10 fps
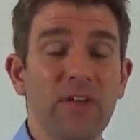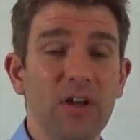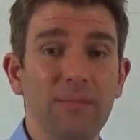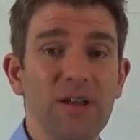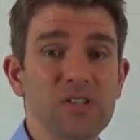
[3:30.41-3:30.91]
they're
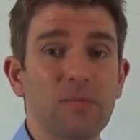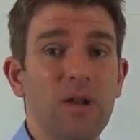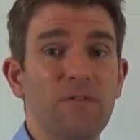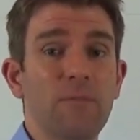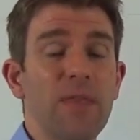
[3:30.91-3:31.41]
going to make some
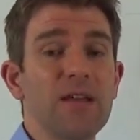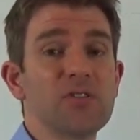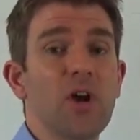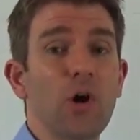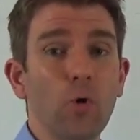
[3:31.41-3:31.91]
money from
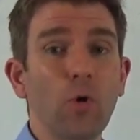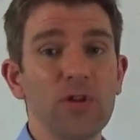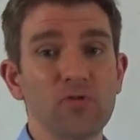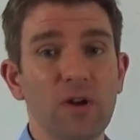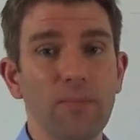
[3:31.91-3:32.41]
this or they're
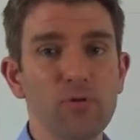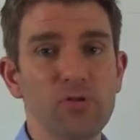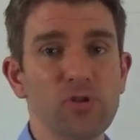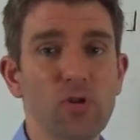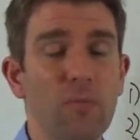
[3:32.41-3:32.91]
trying to boost
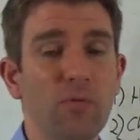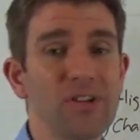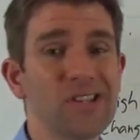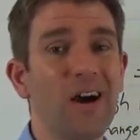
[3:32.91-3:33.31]
the stock price.